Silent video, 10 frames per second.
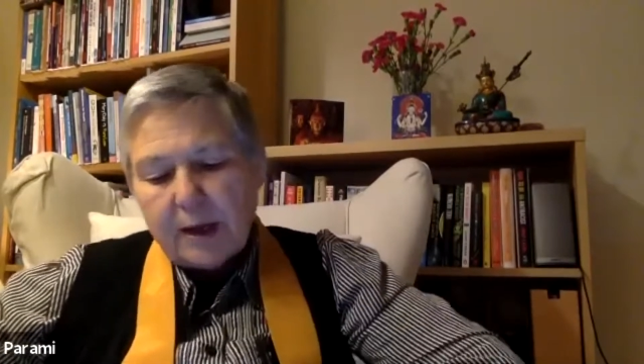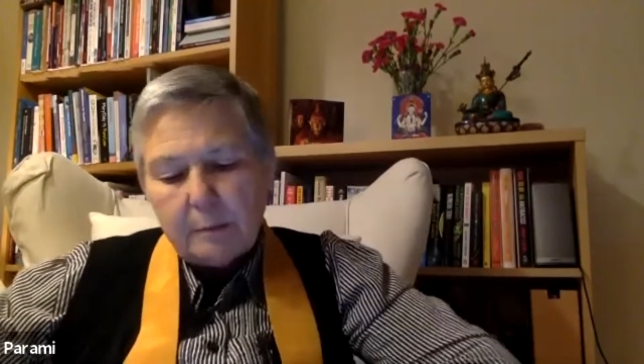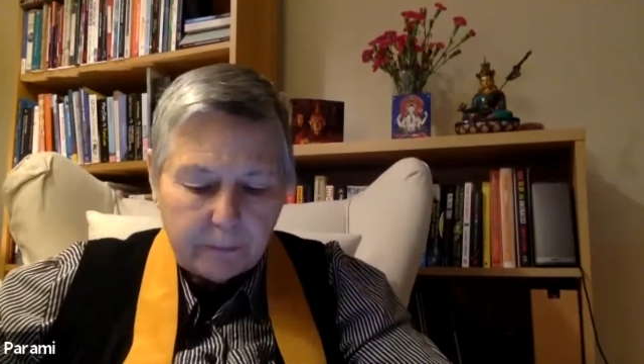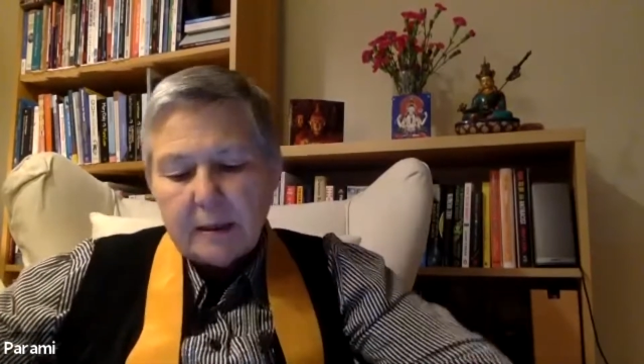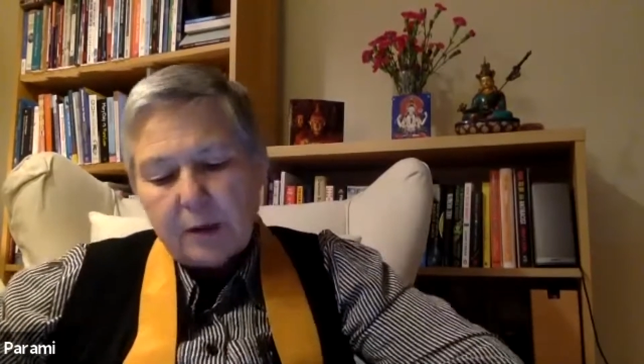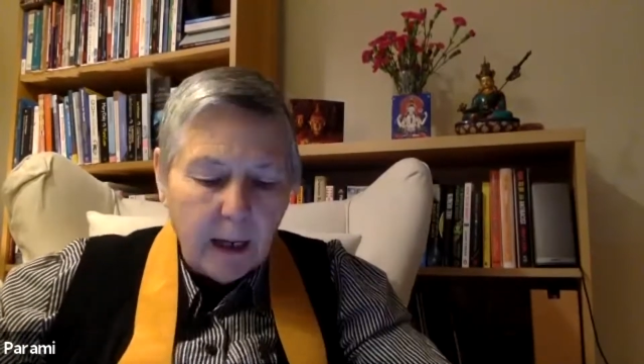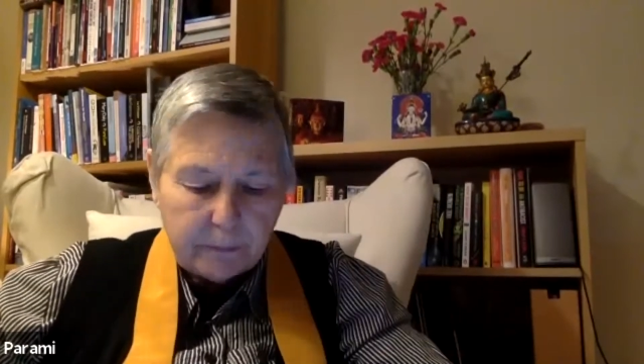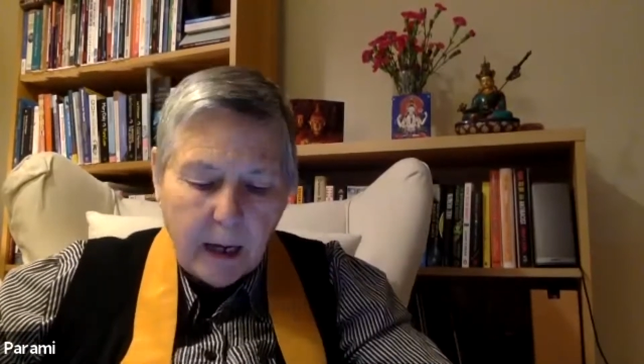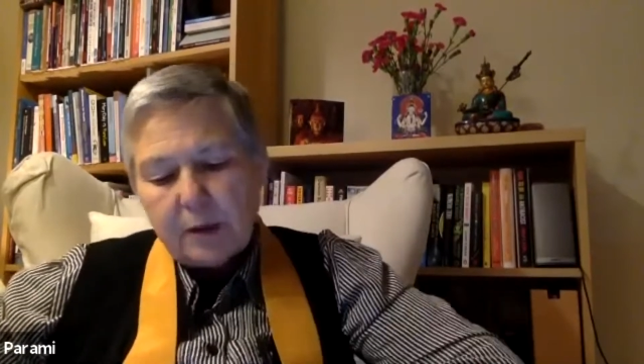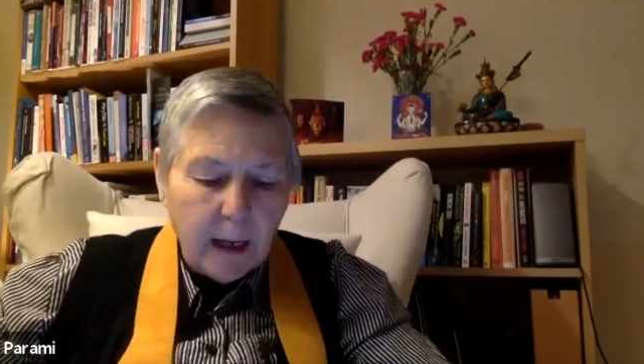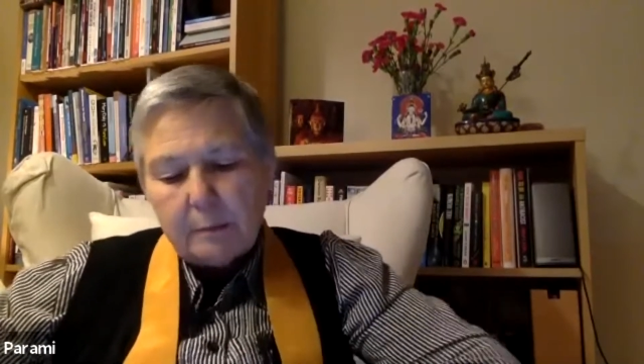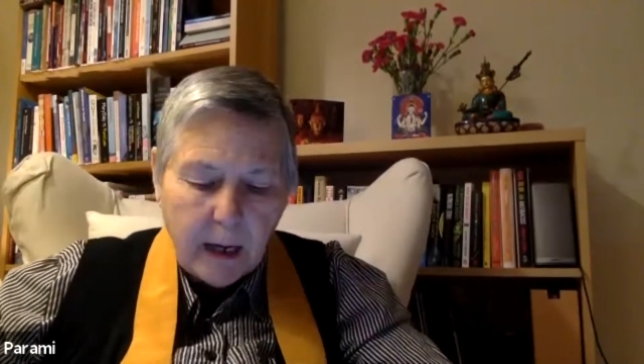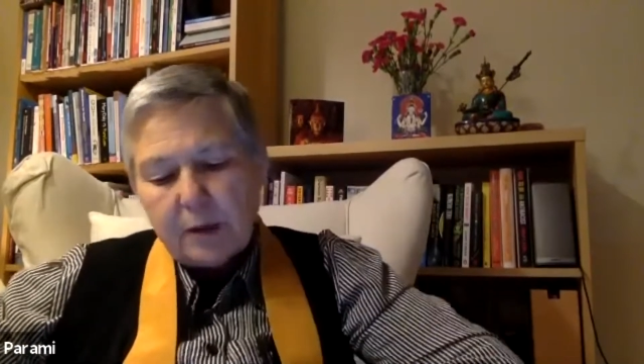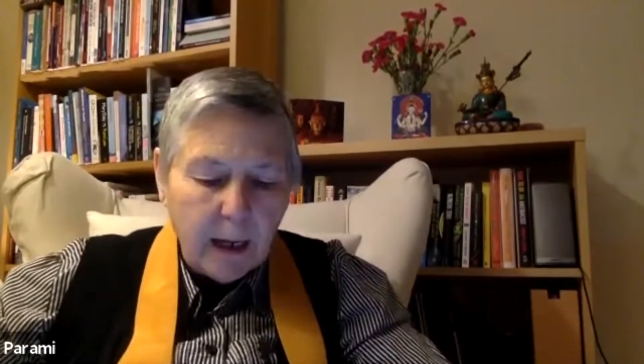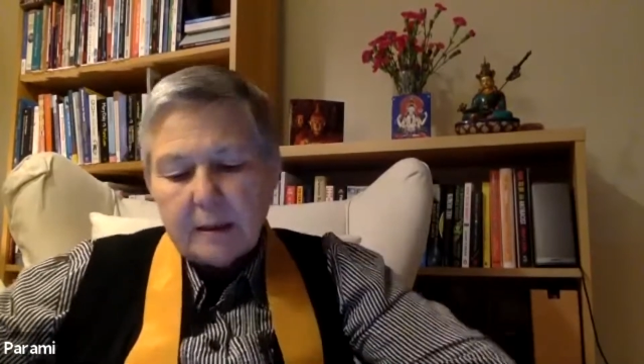Anyway, I
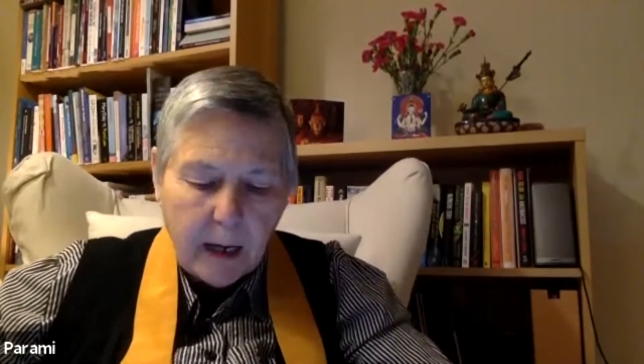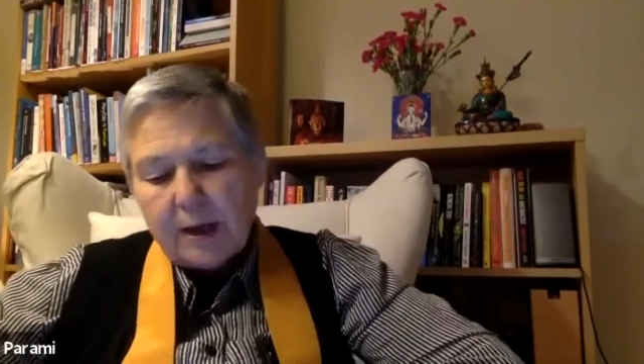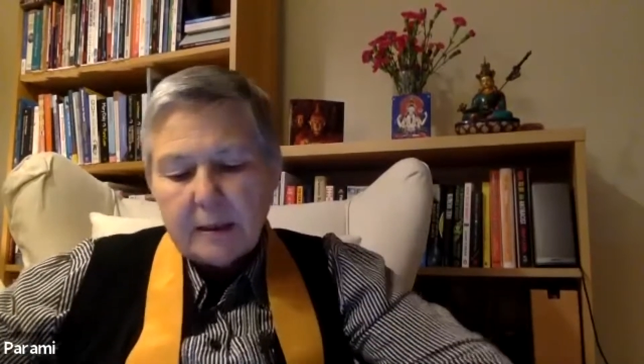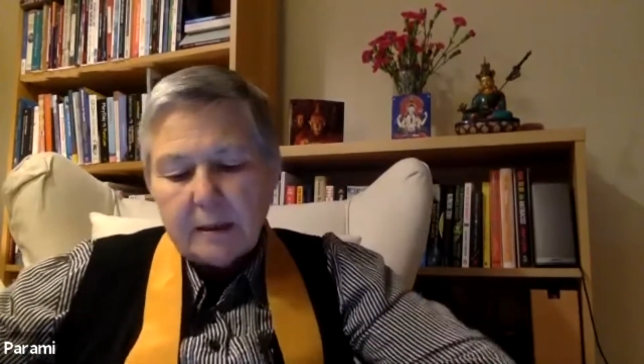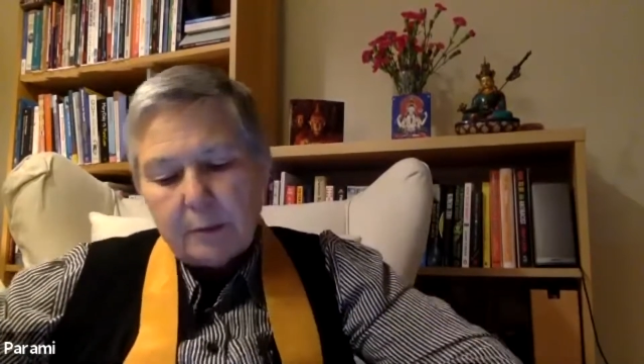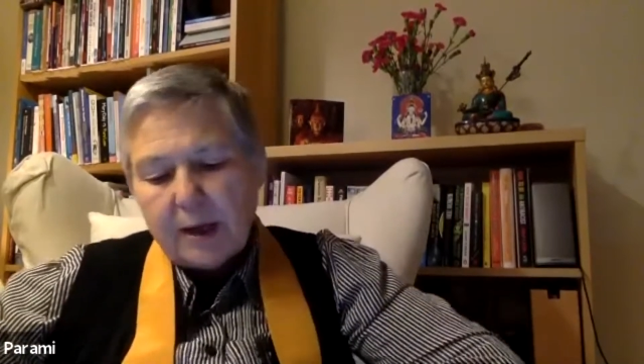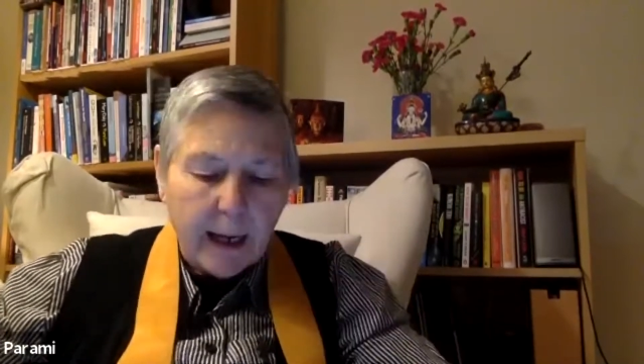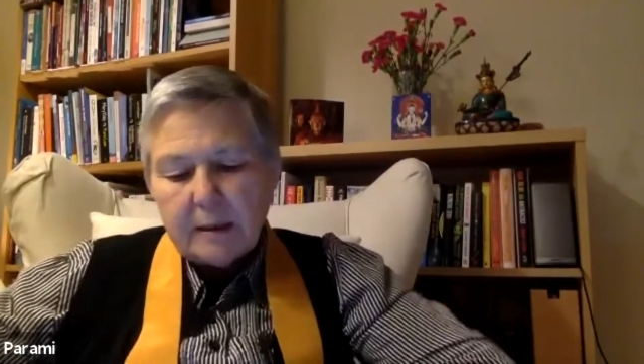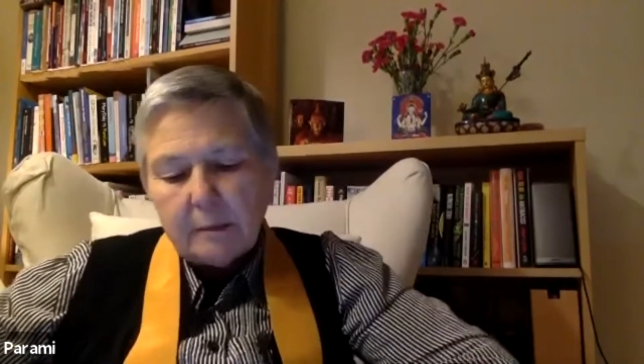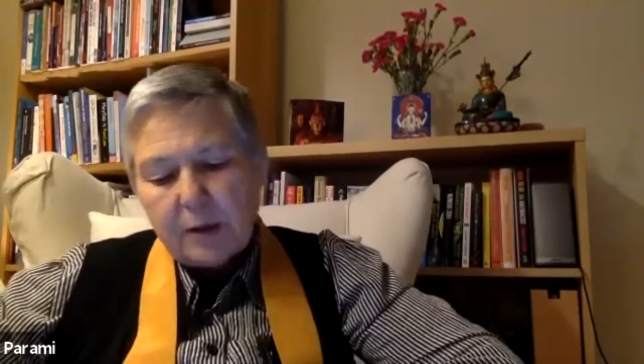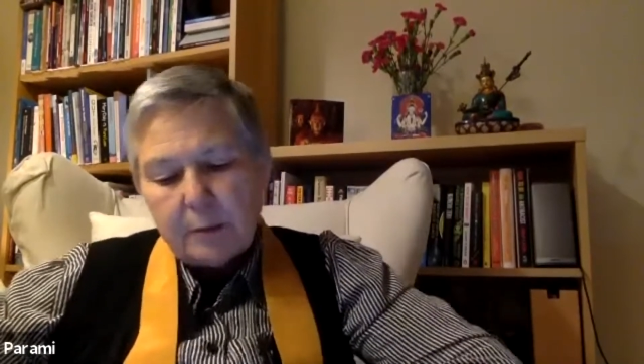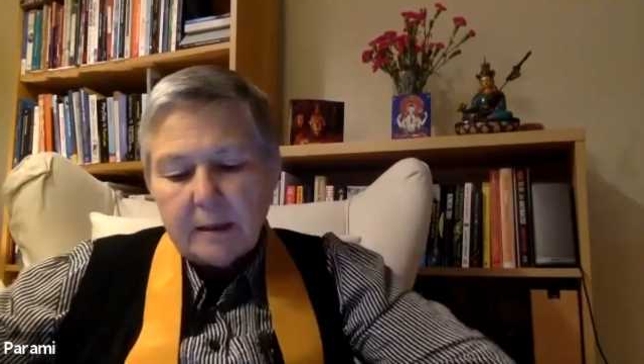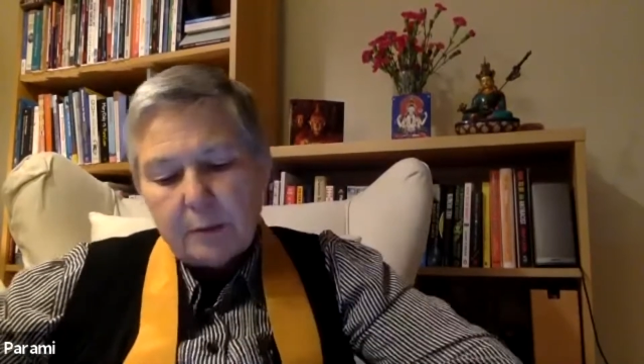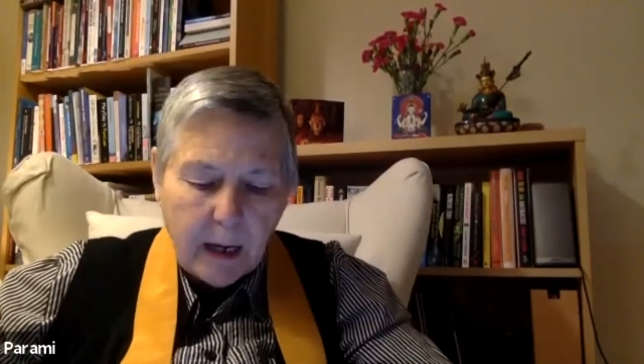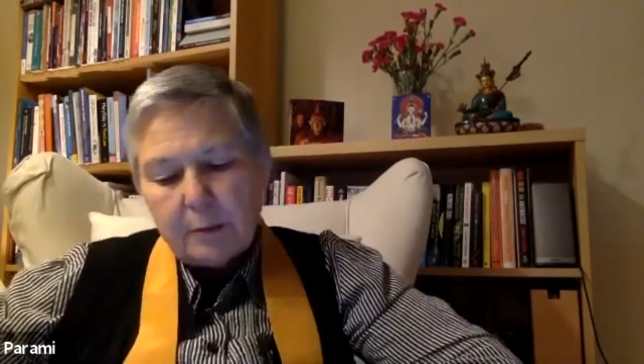got over it quite quickly when
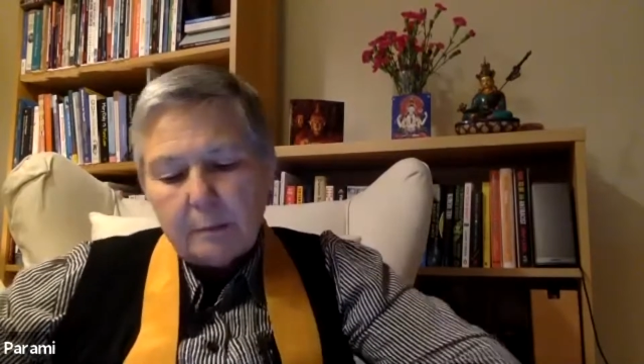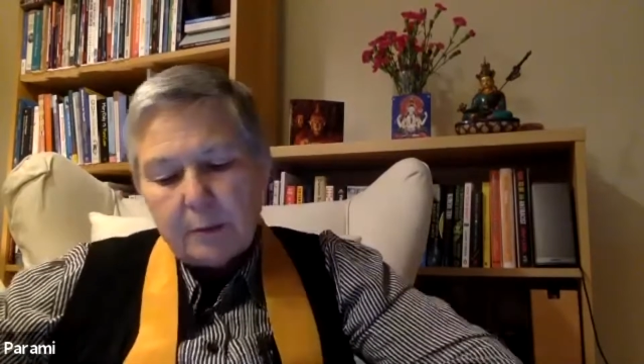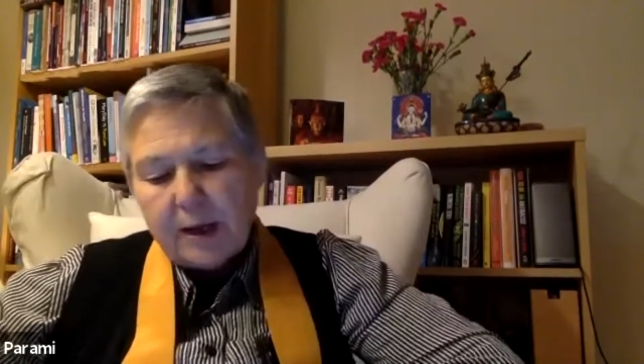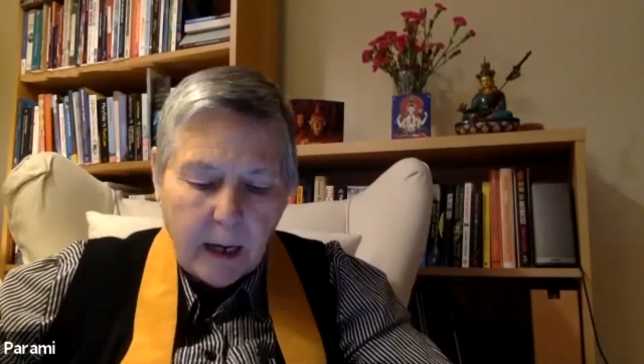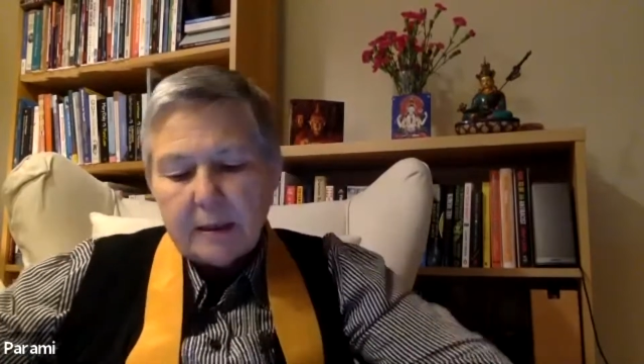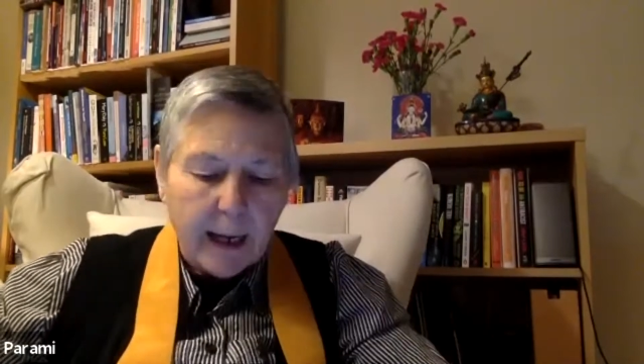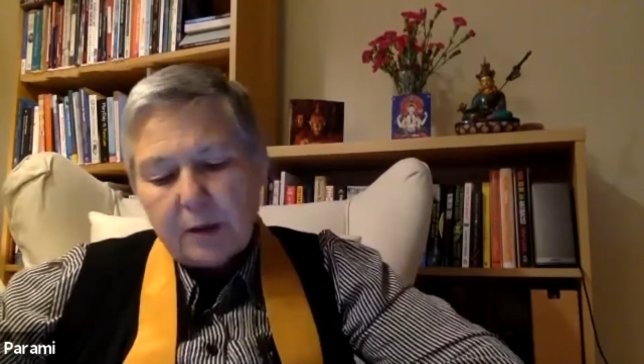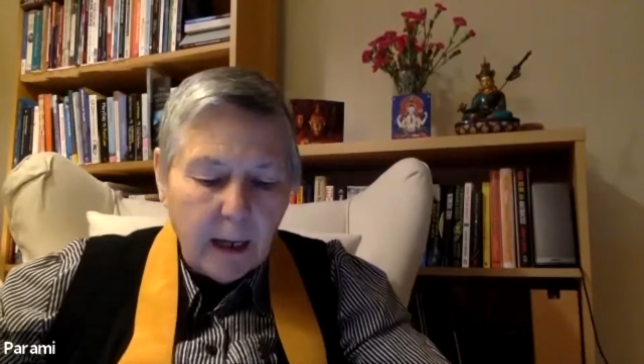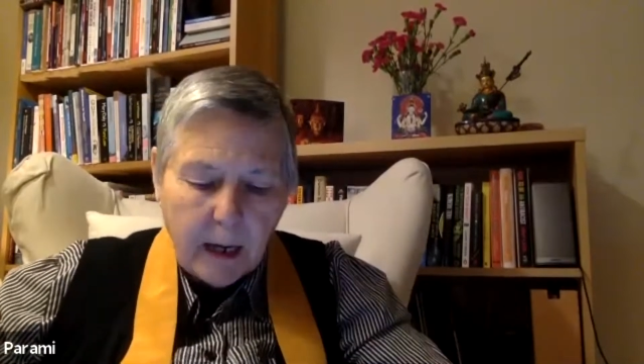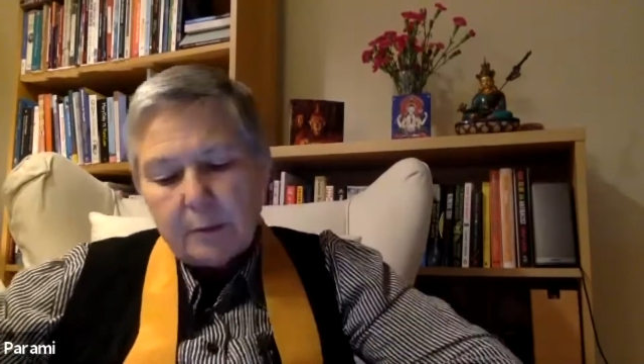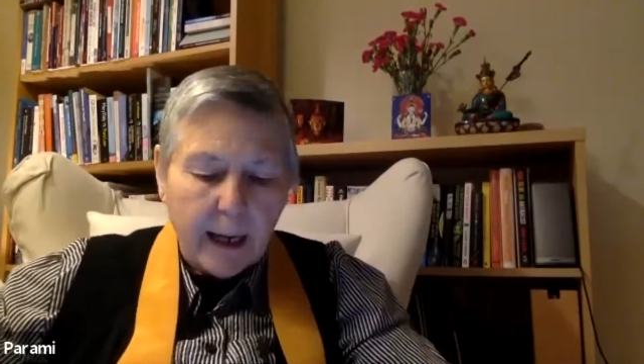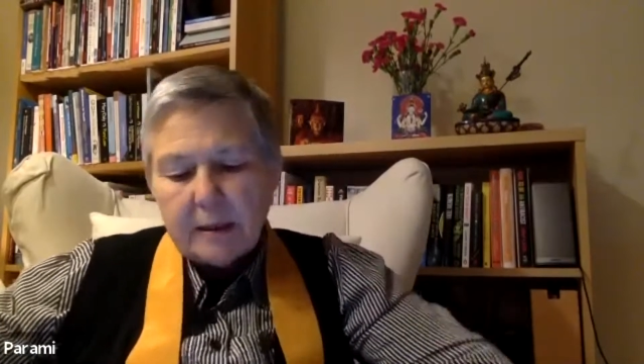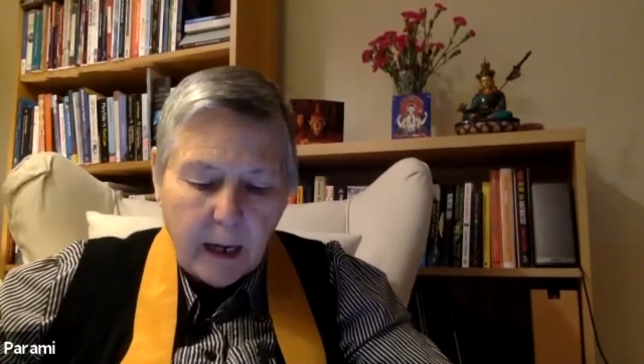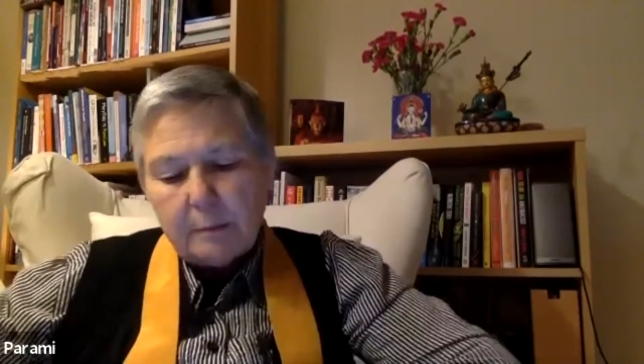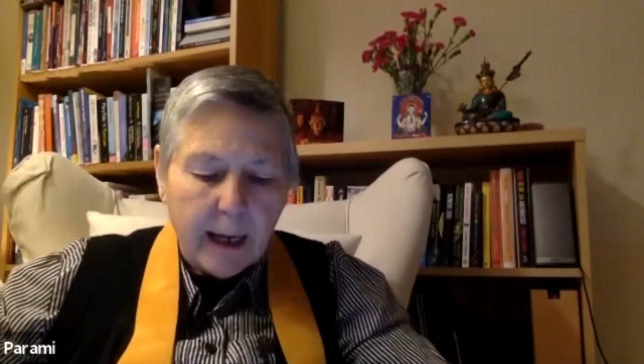I decided I didn't want to be a nun at
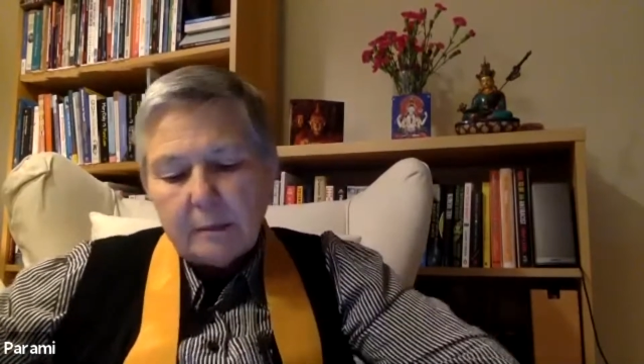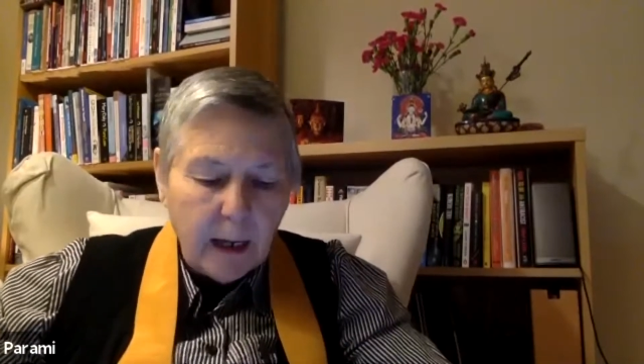all.